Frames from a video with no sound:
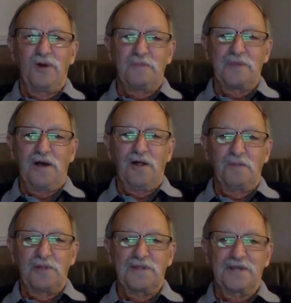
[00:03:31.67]
be old,
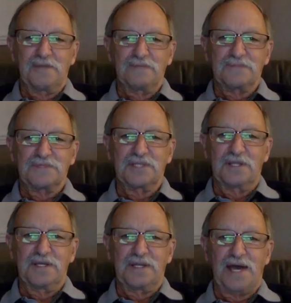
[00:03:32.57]
but I think I'm
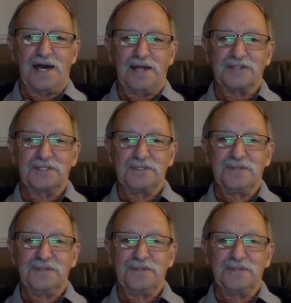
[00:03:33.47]
silly at heart still.